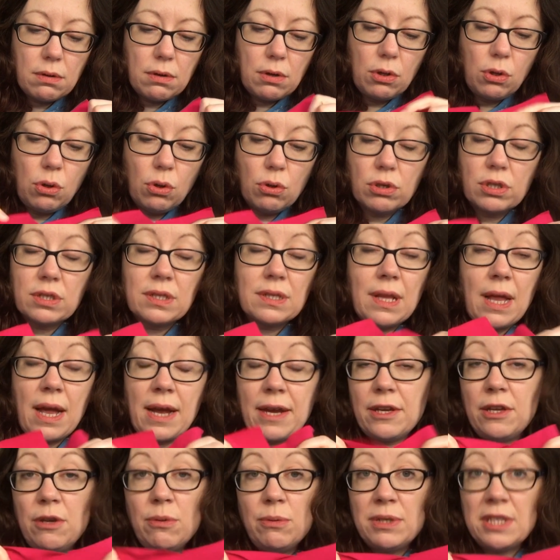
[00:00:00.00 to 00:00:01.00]
looks
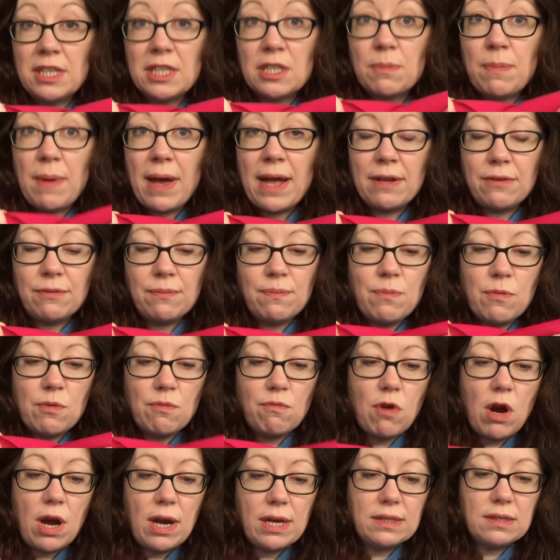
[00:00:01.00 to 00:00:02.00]
like you would expect from the
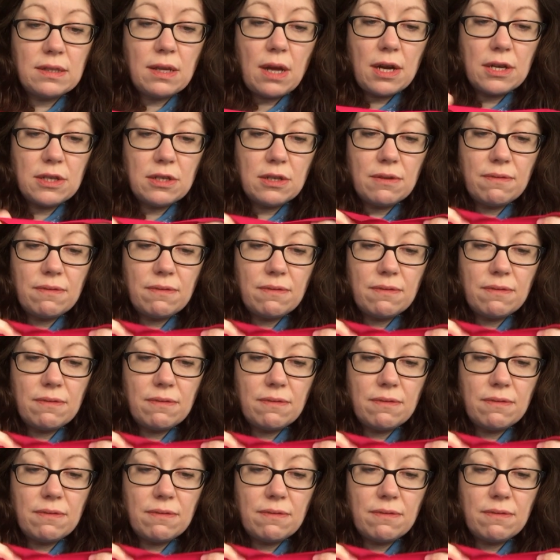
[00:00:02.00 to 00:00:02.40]
right side